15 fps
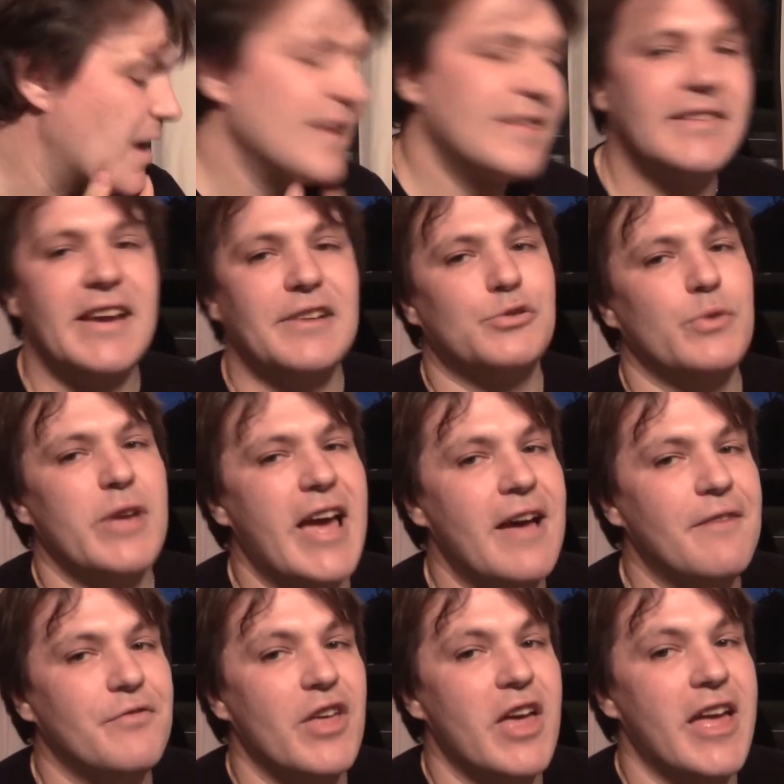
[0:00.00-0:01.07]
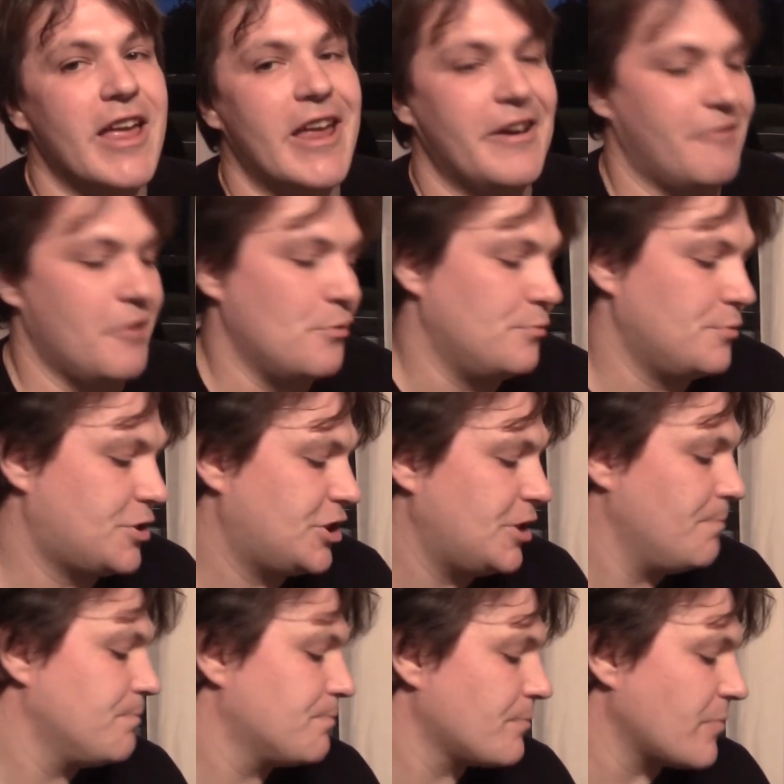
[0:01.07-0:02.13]
Next we have the Heroes.
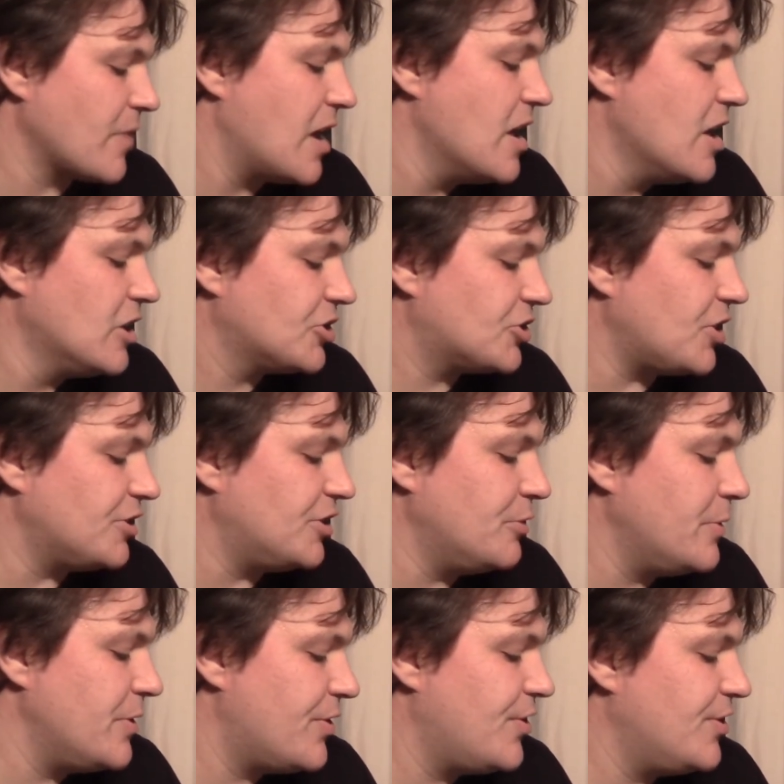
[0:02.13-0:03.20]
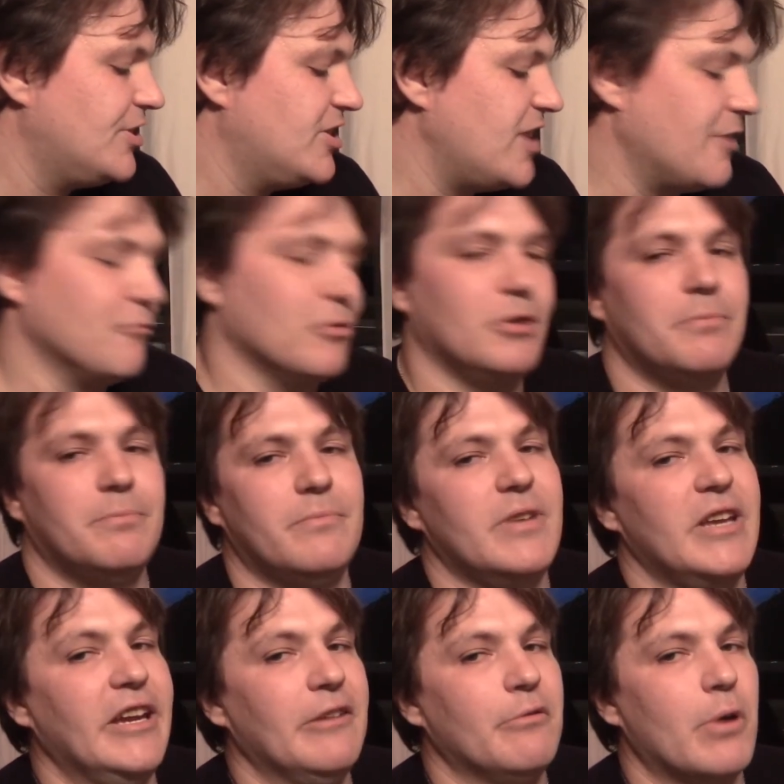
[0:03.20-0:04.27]
Starting with the General
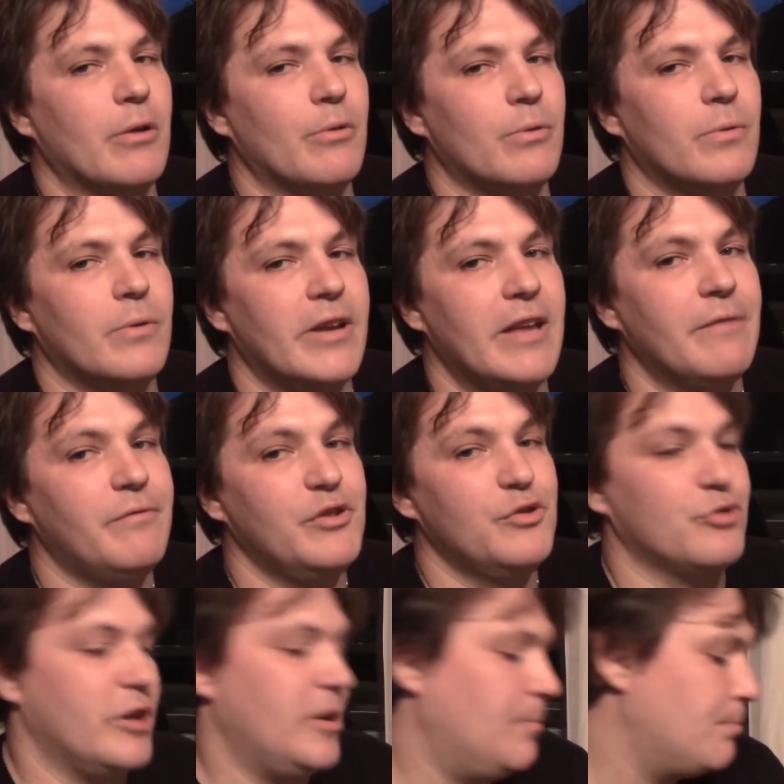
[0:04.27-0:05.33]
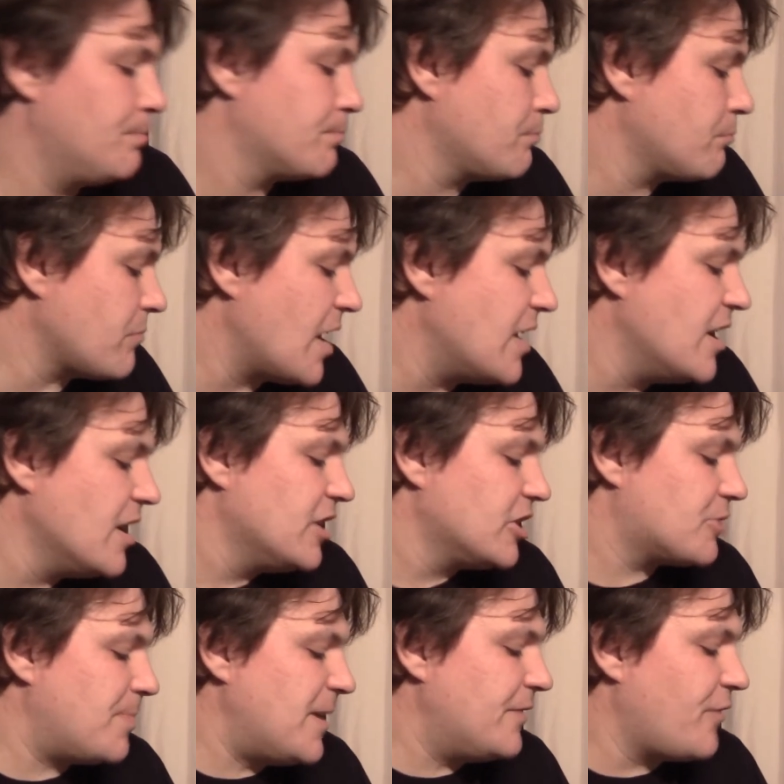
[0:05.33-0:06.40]
Hero Infantry.
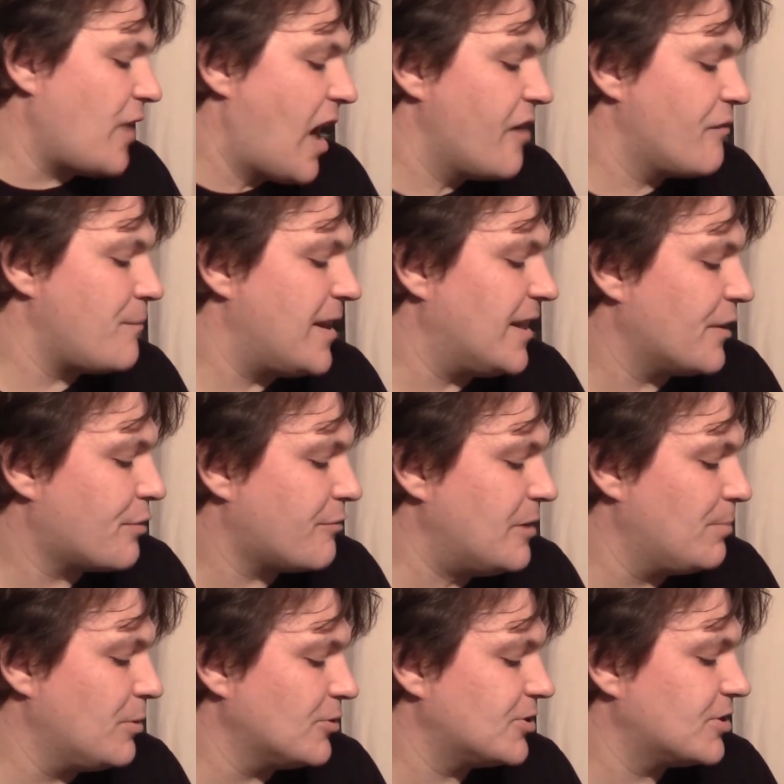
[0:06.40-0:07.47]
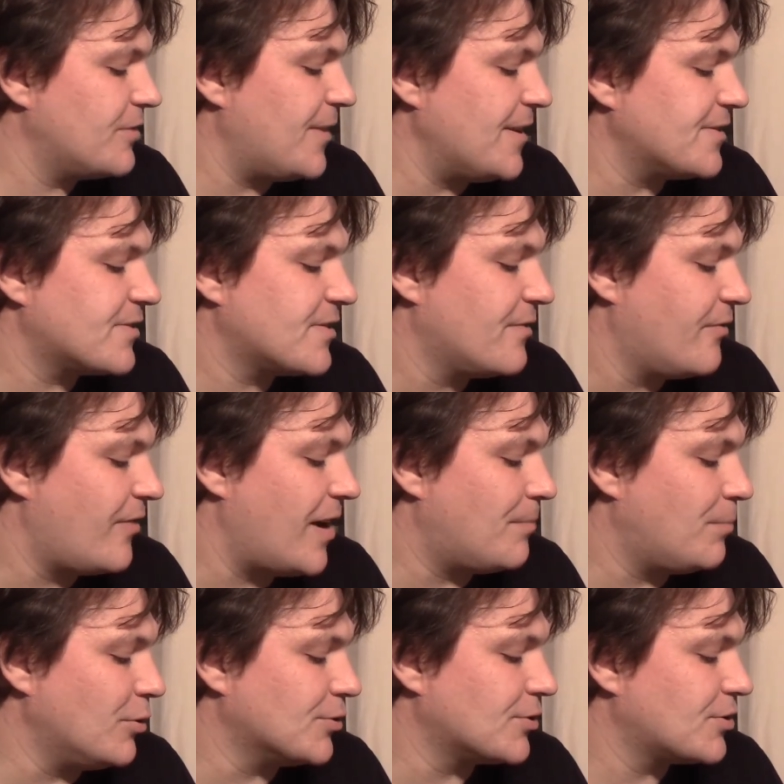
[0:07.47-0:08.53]
Speed 5, melee 3+, defense
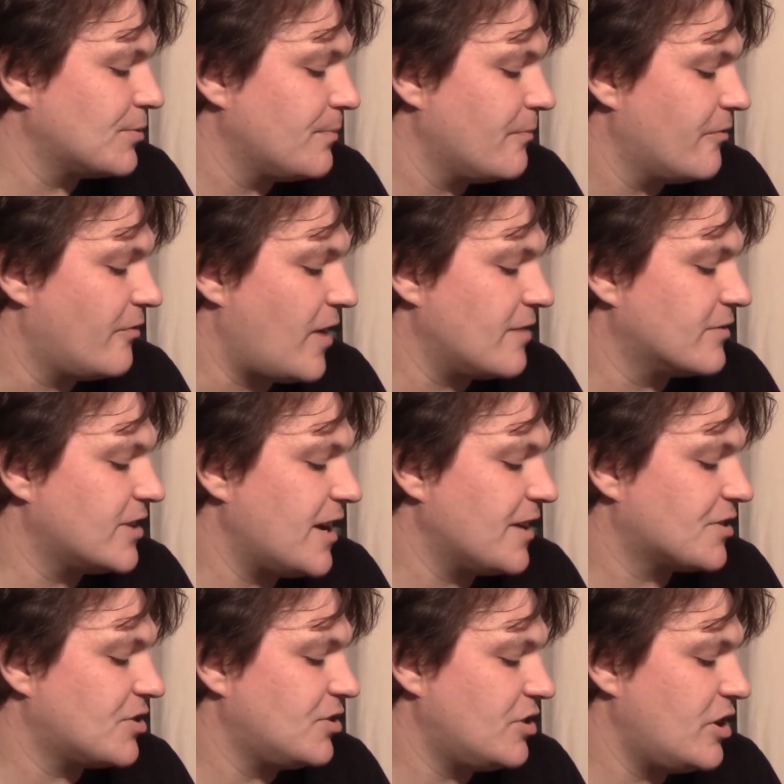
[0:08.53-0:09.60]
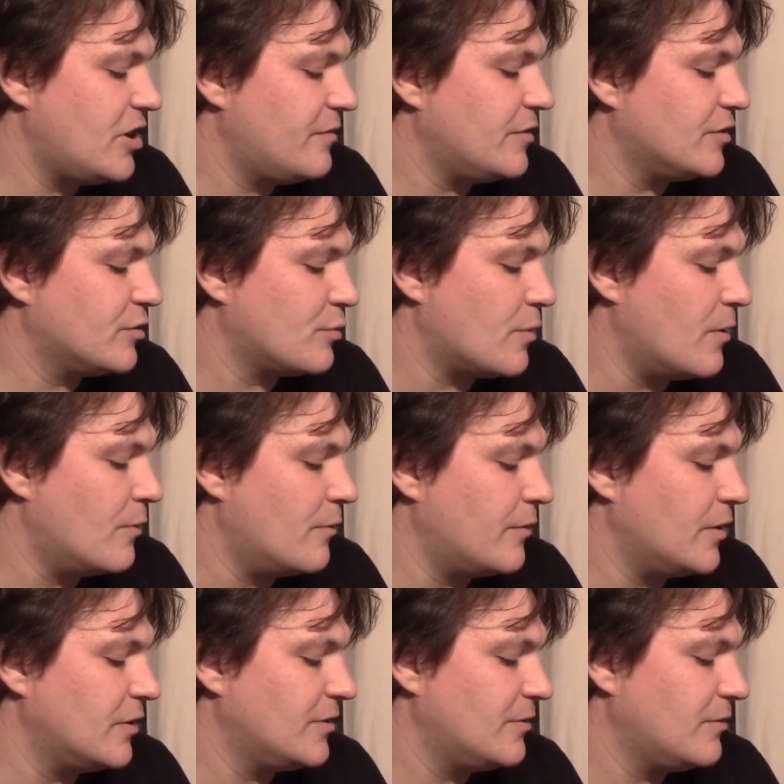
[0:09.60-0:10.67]
5+, 5 attacks, nerve 12,
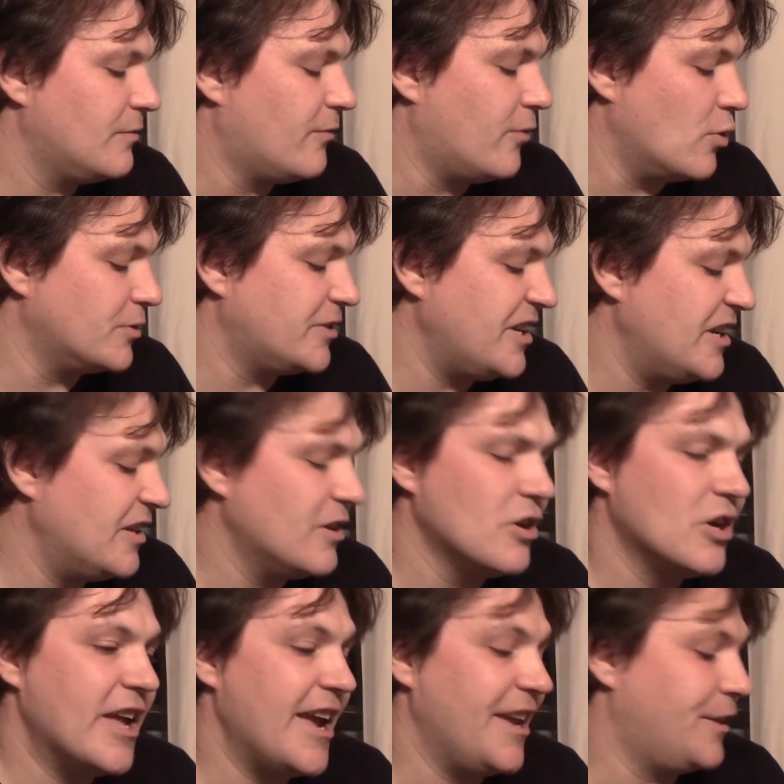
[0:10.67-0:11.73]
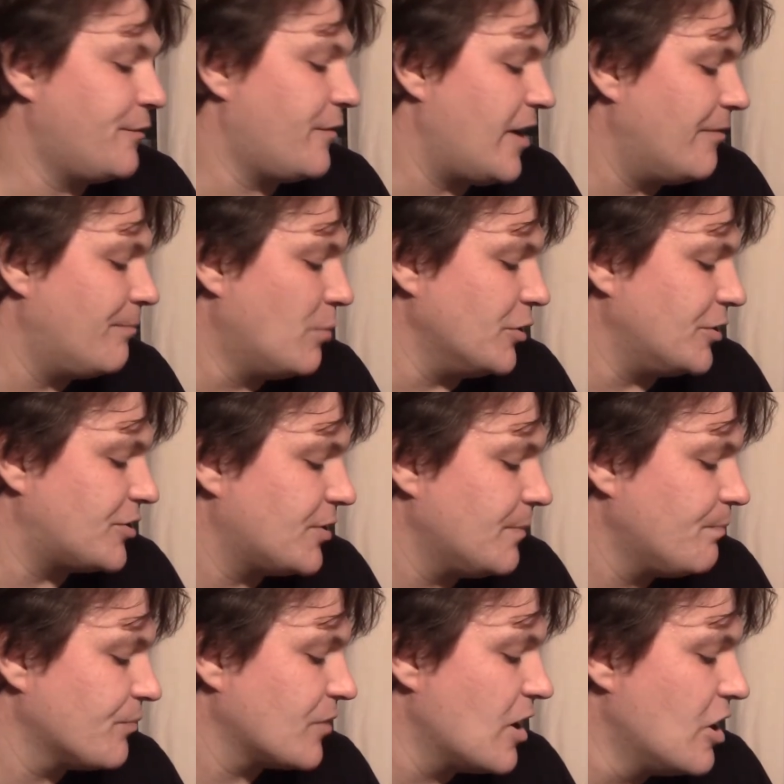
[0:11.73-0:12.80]
14, 85 points.
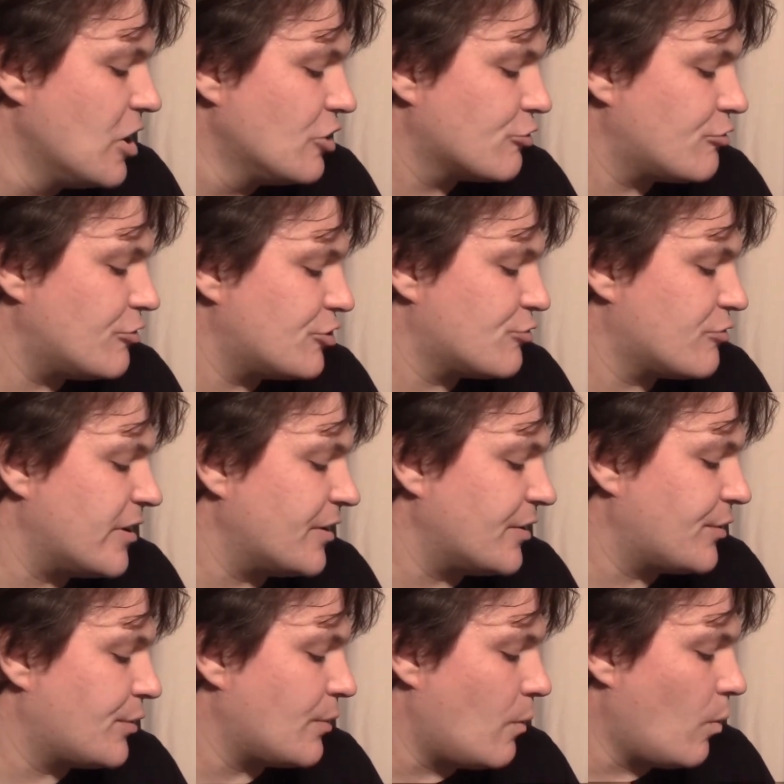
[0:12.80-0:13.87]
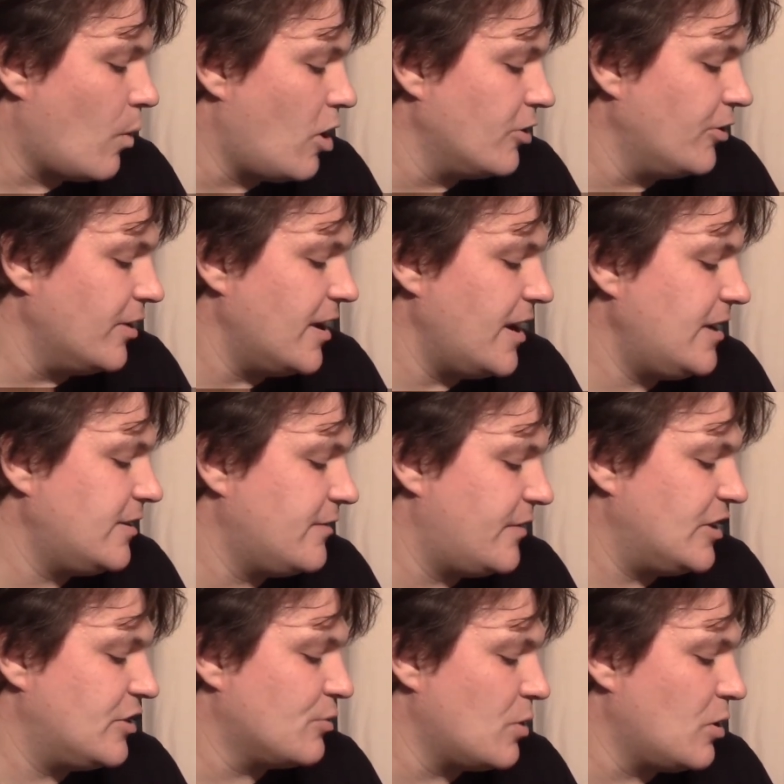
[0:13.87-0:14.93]
Crush Strength 1,
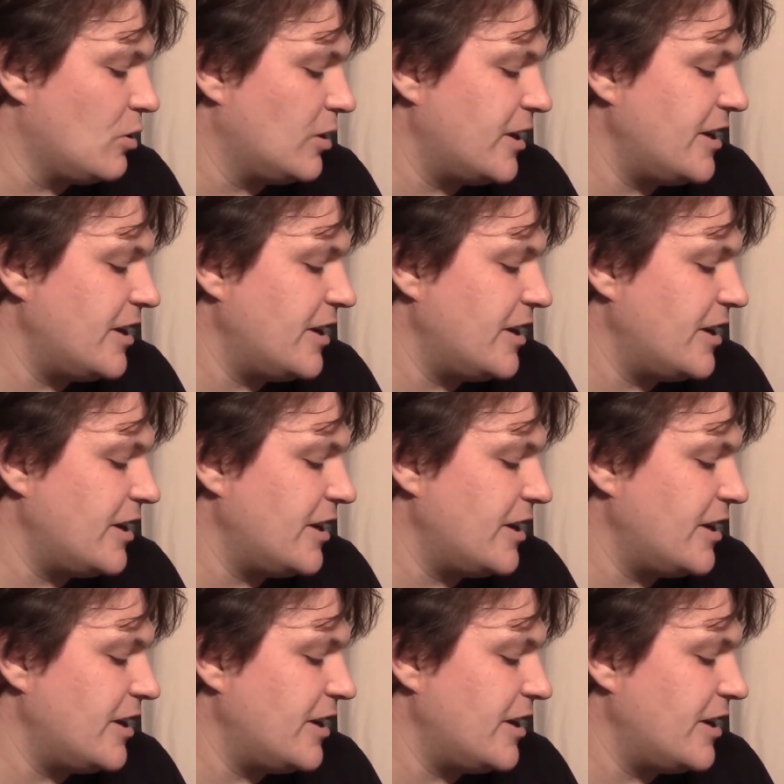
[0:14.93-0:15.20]
individual,